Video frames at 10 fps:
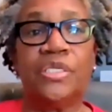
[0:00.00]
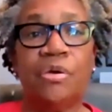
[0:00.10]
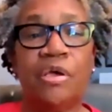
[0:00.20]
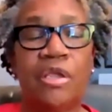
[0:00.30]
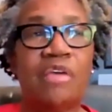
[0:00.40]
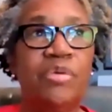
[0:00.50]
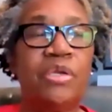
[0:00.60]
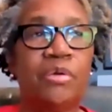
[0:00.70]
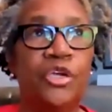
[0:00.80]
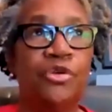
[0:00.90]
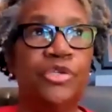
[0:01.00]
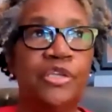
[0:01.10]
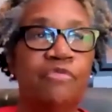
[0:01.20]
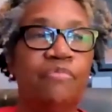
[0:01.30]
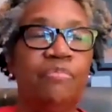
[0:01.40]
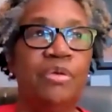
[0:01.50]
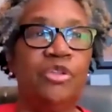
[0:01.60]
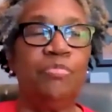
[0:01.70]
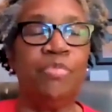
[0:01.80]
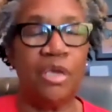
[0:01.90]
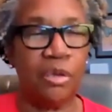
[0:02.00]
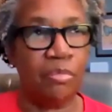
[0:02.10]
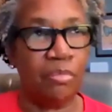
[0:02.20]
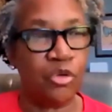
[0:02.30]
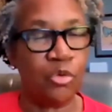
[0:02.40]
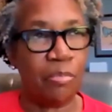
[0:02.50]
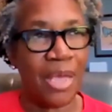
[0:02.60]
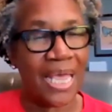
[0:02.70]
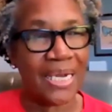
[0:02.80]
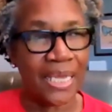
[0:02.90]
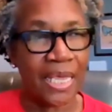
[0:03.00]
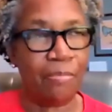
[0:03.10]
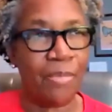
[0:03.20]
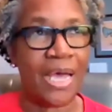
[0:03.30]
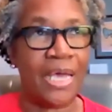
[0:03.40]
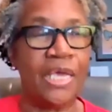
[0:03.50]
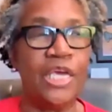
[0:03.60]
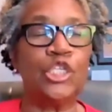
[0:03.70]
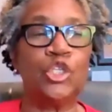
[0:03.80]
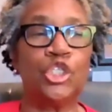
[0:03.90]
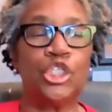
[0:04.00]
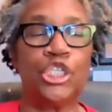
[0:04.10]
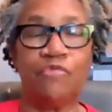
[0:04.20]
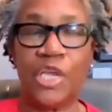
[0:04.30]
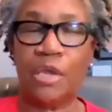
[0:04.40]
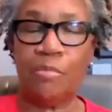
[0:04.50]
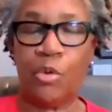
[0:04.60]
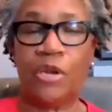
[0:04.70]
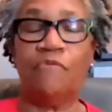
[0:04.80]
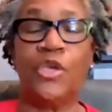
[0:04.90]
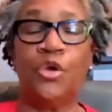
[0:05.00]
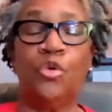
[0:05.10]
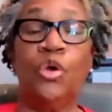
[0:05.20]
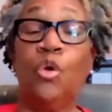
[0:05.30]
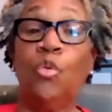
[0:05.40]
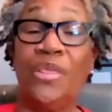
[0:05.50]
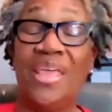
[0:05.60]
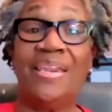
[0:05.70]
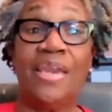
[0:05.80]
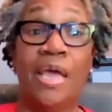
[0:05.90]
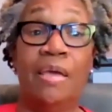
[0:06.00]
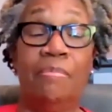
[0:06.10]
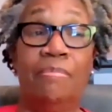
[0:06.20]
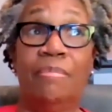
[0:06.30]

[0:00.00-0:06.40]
So, and I've been accused of be, being doing badly by shifting point of view within a,